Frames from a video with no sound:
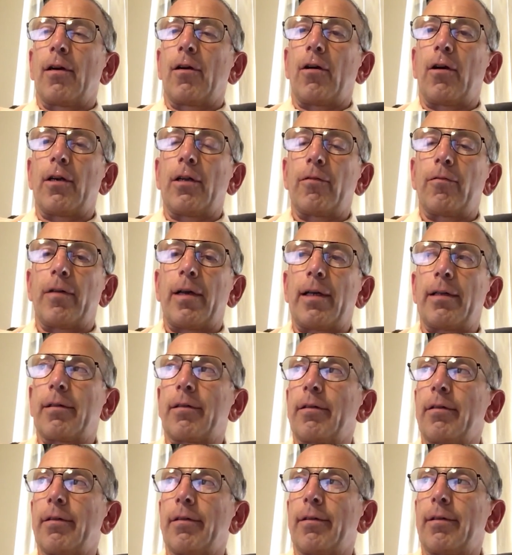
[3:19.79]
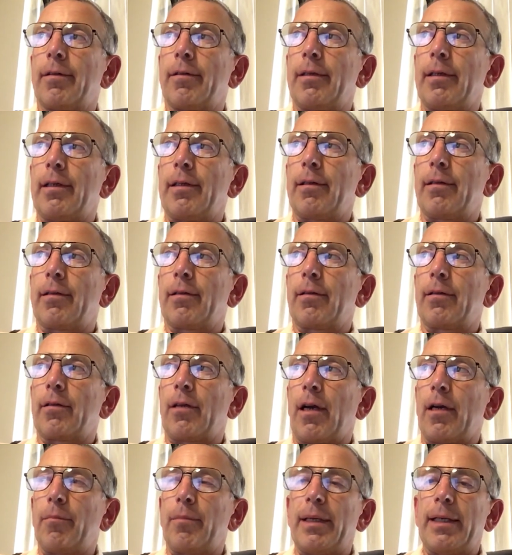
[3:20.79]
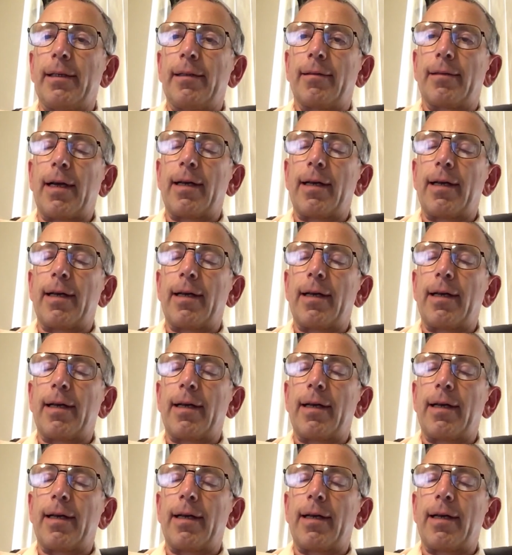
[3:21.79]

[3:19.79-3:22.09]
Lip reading: cardiovascular disease, diabetes,